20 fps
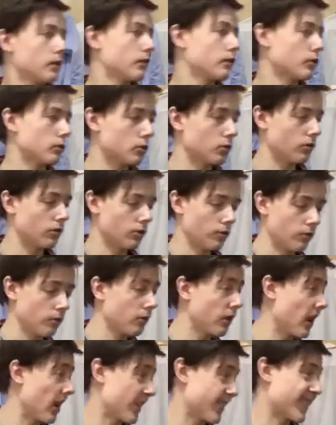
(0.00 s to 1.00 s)
such as
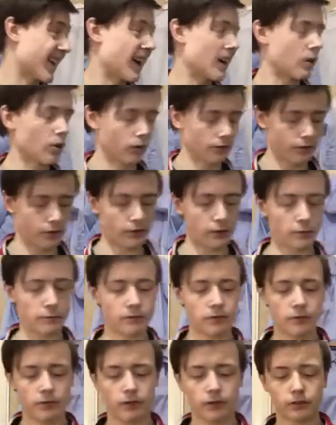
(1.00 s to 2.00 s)
that I got the day
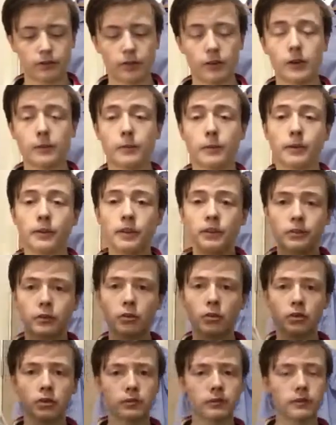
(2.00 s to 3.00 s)
before yesterday, but these I
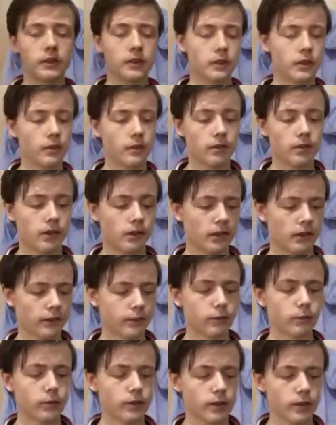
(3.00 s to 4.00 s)
got the other day, like
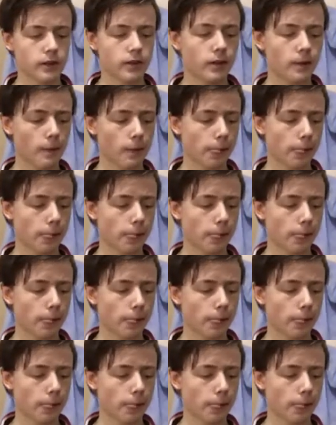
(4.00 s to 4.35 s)
last week.